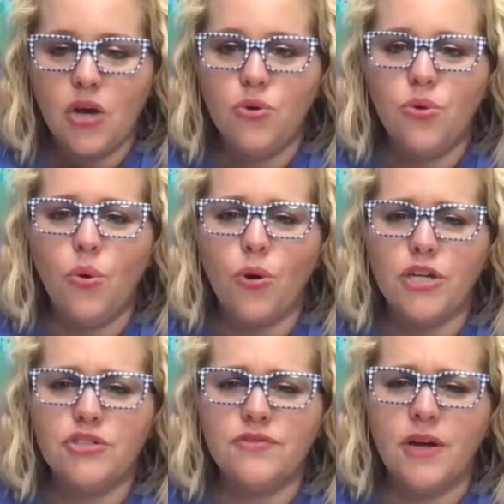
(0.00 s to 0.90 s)
Ooh,
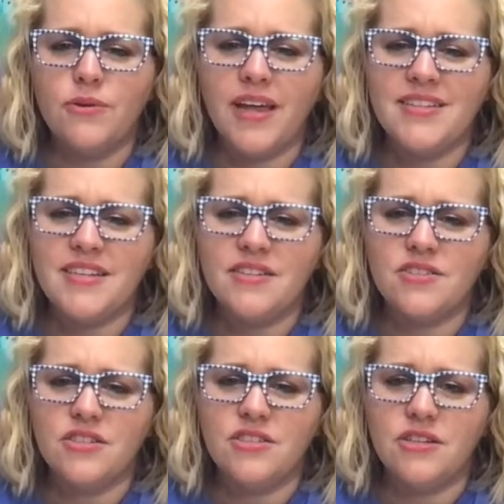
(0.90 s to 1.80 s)
orange float. That
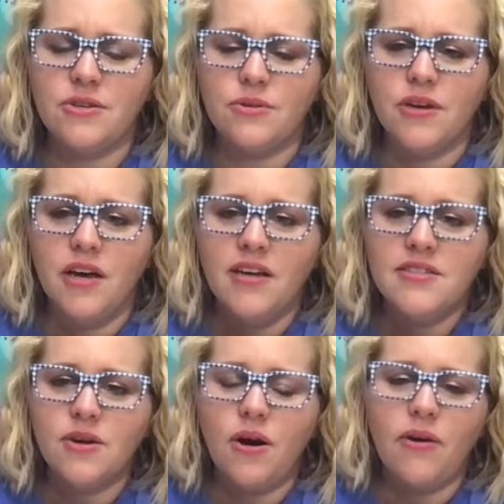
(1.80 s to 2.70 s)
sounds good too.
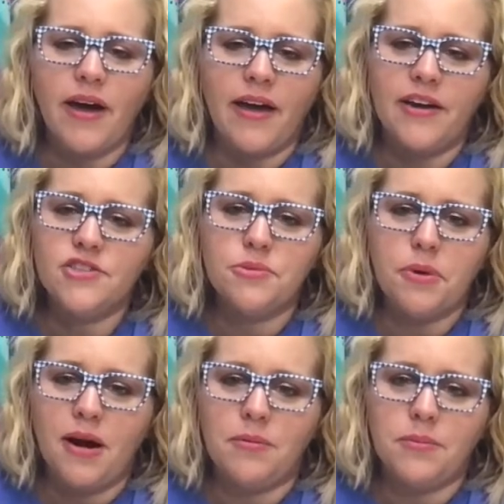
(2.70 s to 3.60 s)
So, okay, here's the
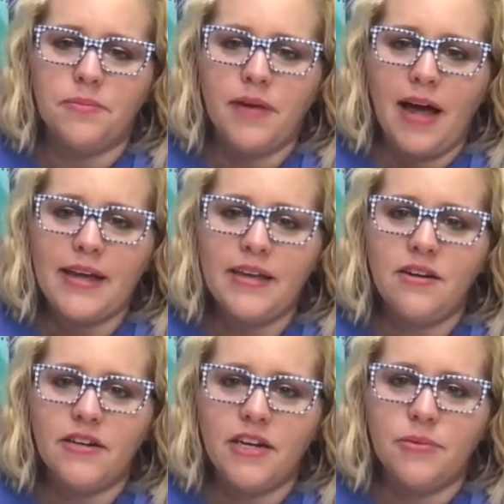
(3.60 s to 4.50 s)
problem. I get
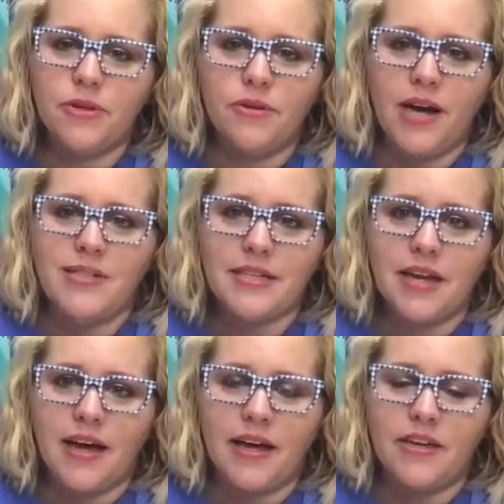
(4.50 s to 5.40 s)
on here with you guys at
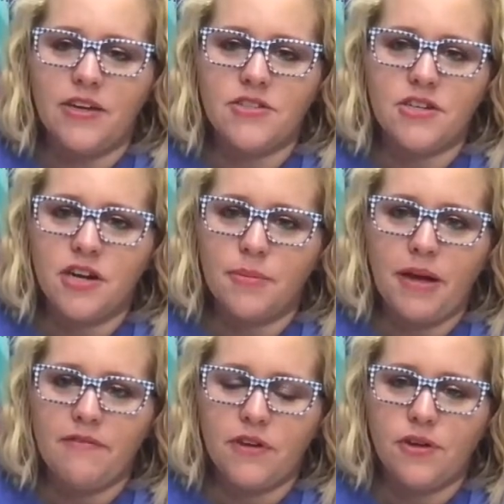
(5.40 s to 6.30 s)
night and y'all start talking
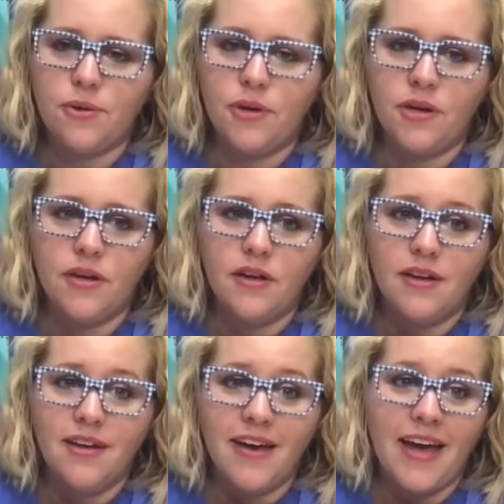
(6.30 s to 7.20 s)
about food
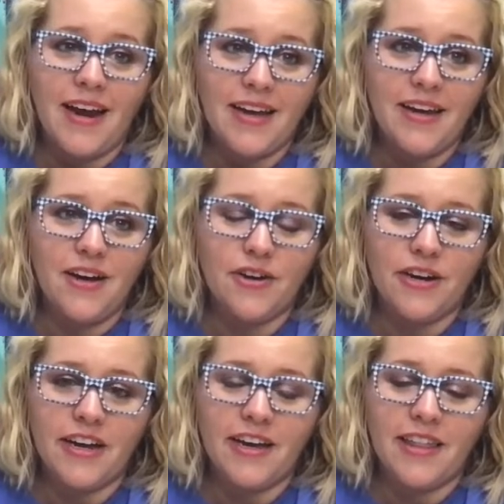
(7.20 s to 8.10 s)
and I get hungry.